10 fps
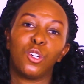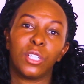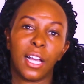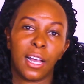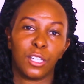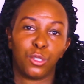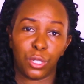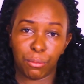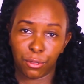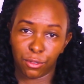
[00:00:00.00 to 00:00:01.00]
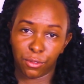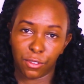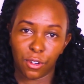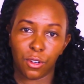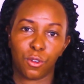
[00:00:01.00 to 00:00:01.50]
order to improve
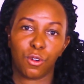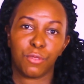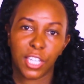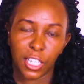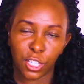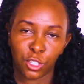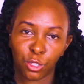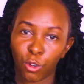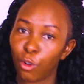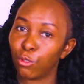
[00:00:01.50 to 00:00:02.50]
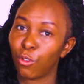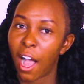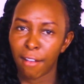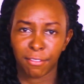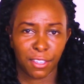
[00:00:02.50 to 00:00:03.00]
communication or to
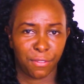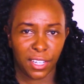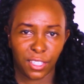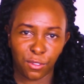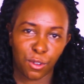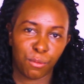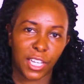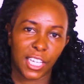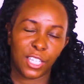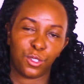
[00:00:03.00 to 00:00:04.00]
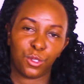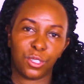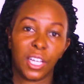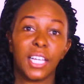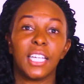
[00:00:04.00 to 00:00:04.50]
have effective
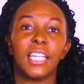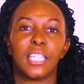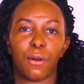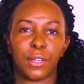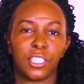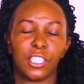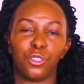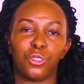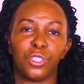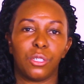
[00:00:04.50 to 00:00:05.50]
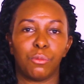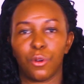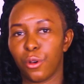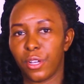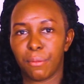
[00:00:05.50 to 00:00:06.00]
communication in our relationship
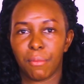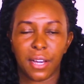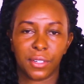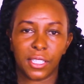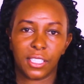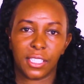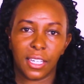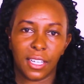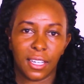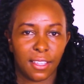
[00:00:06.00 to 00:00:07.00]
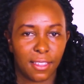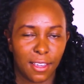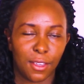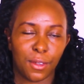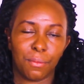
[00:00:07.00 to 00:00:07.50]
or in marriage.
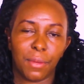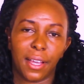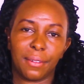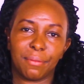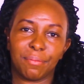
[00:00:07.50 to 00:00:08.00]
Thank you. Bye.